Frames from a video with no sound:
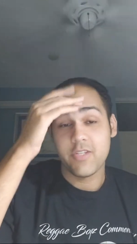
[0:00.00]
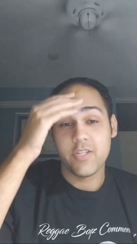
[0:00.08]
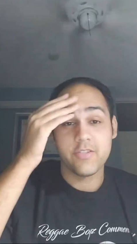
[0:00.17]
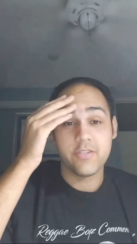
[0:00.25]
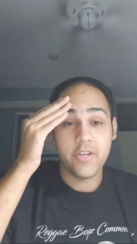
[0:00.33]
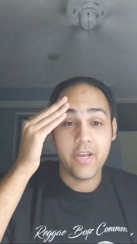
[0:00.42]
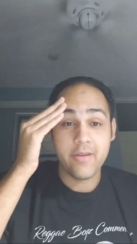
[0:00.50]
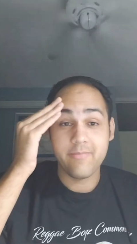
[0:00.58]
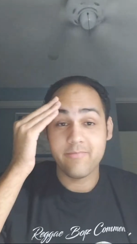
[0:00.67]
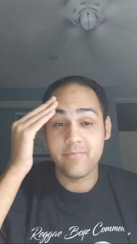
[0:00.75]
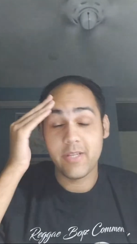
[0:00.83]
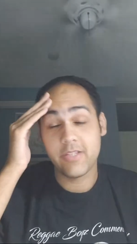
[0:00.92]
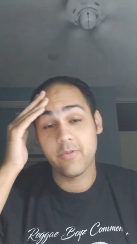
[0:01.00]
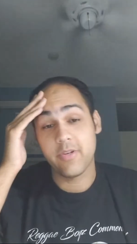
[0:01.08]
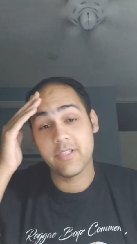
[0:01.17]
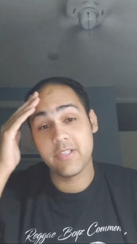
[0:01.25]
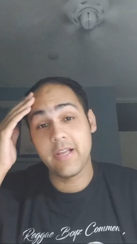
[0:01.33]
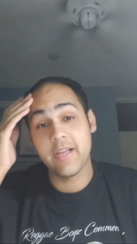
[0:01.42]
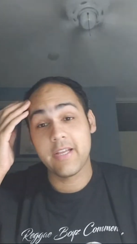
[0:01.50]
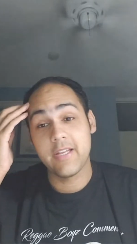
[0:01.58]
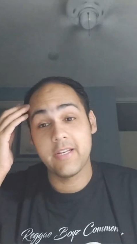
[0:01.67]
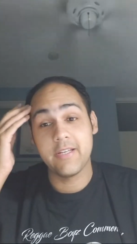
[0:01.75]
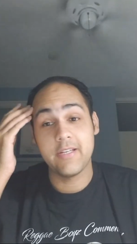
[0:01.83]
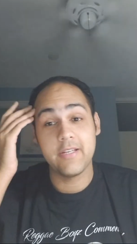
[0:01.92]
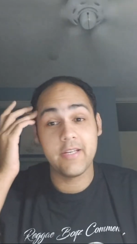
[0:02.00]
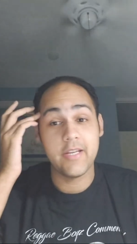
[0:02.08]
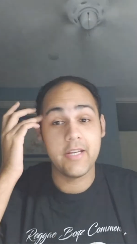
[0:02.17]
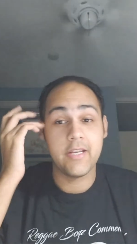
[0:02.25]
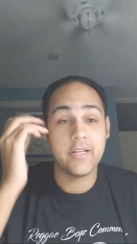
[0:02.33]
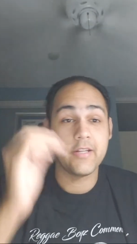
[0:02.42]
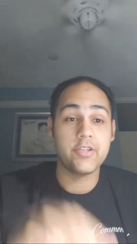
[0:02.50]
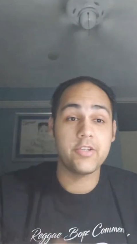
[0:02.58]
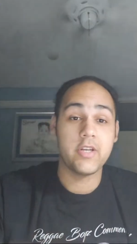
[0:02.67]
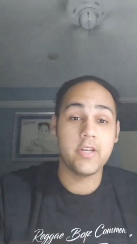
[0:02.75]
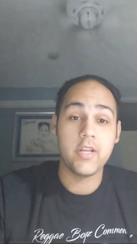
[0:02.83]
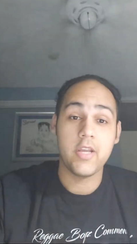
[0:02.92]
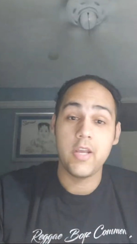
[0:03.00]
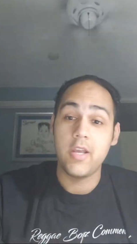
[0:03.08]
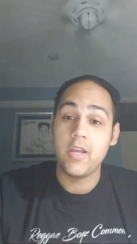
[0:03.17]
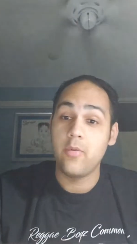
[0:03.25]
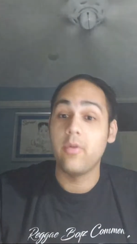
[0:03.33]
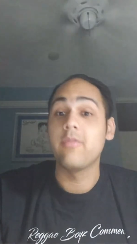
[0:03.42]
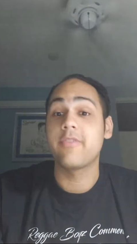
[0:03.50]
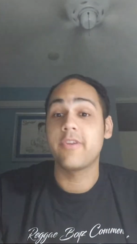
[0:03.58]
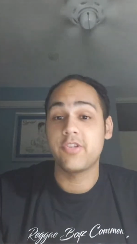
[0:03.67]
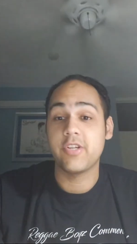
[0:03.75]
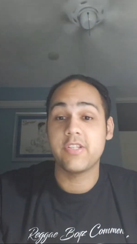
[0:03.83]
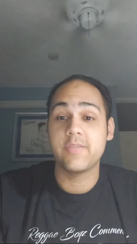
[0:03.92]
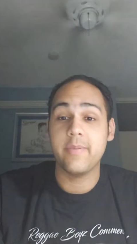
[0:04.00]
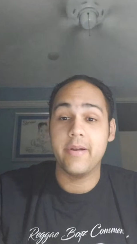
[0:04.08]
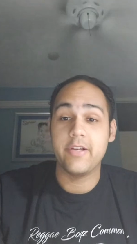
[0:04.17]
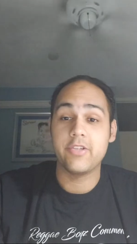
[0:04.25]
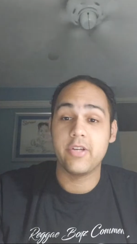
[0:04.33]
So yeah, that's what it's like in English and French and Spanish.